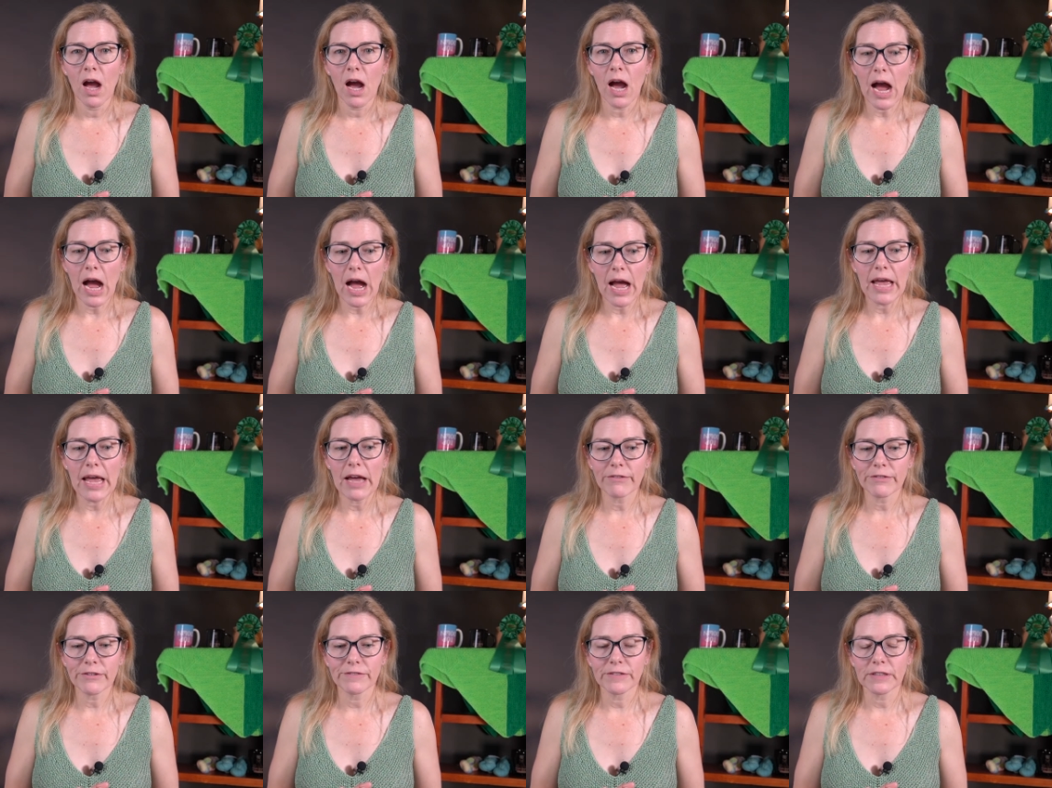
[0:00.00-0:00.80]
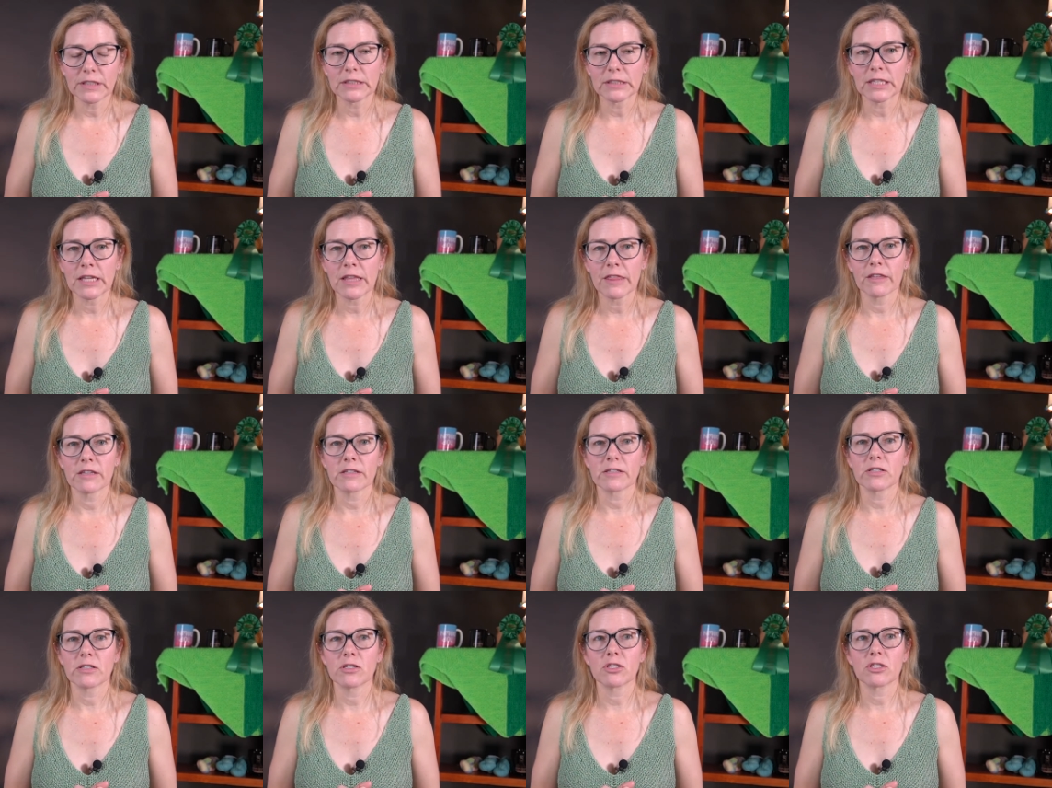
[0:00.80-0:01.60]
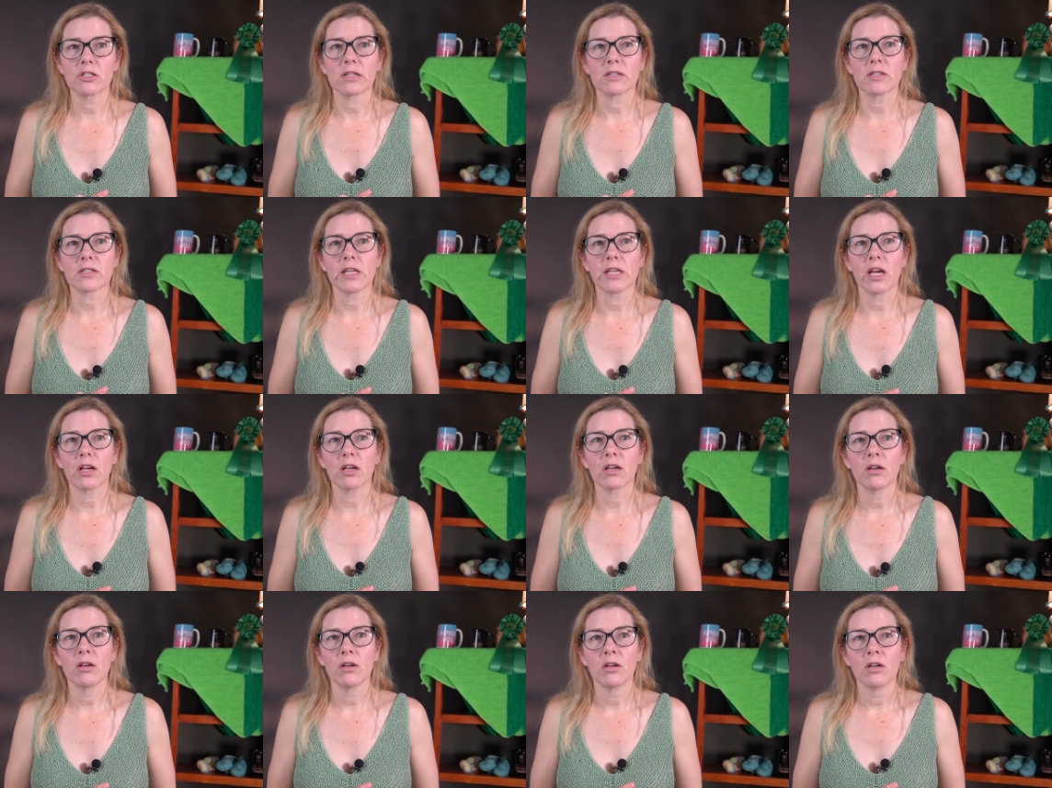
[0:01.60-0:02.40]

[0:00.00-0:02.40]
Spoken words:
I have a feeling this is just like